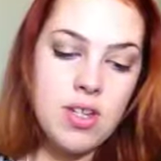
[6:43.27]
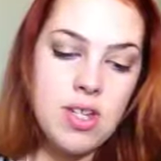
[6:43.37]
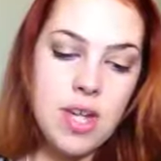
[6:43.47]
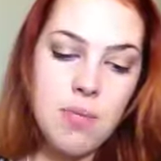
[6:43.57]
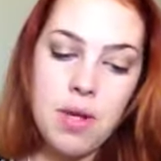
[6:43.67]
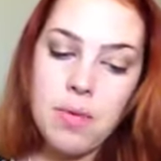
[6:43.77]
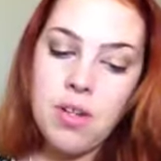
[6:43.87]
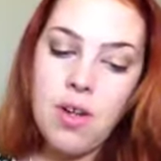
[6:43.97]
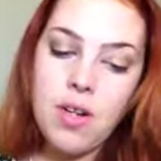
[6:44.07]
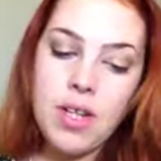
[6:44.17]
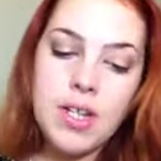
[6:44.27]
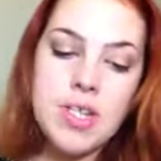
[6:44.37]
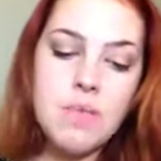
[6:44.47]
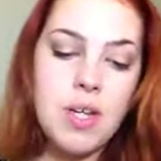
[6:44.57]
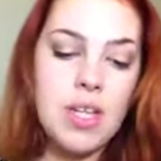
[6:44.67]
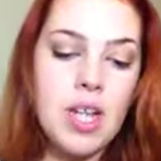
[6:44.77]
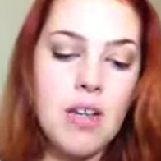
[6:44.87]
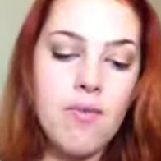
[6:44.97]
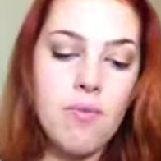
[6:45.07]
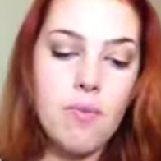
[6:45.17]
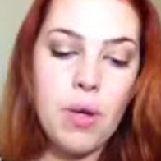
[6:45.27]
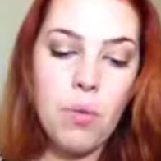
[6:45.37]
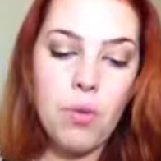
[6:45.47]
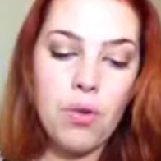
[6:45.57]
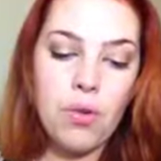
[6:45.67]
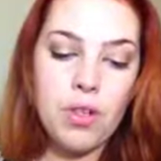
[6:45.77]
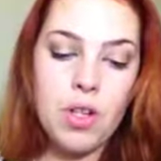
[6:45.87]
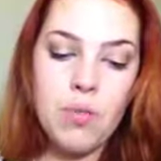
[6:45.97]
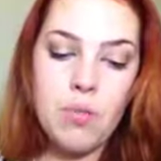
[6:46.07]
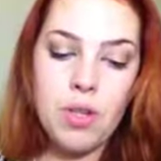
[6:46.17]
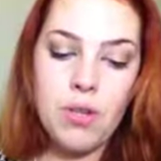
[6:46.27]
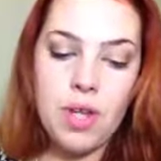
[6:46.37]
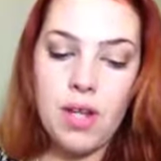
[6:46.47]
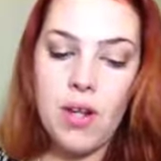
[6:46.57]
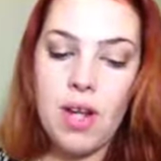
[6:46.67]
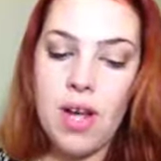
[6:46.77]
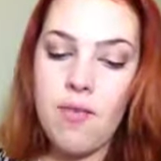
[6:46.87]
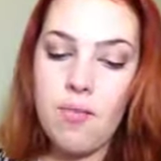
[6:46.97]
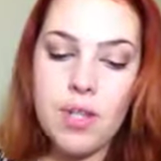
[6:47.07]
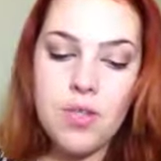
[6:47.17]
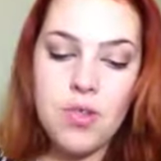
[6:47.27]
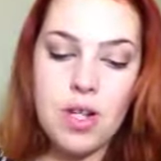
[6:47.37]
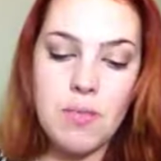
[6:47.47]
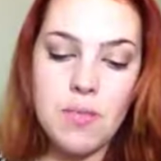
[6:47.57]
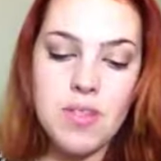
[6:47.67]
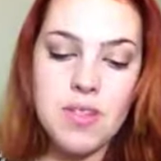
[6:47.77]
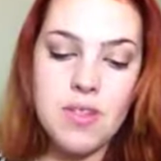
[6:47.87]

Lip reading: Take my belongings, my life, my world, but you cannot have my dreams.